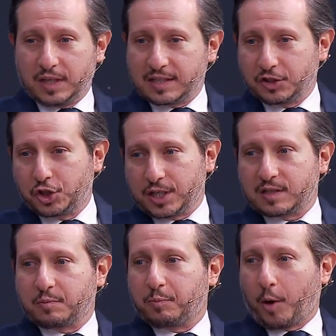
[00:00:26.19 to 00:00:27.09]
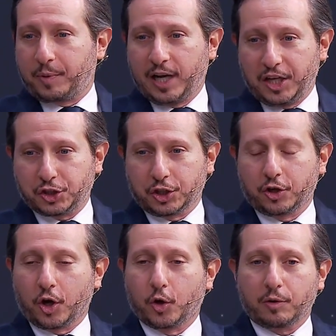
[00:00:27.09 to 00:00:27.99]
isn't just
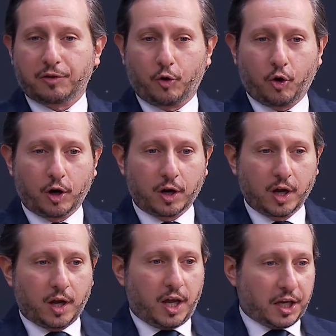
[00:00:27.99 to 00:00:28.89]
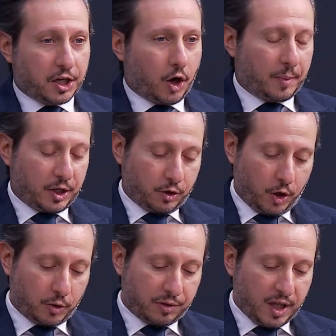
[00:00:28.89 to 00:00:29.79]
population growth or economic
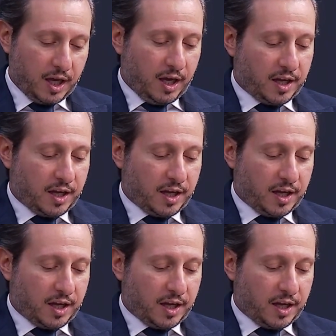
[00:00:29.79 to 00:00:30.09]
growth,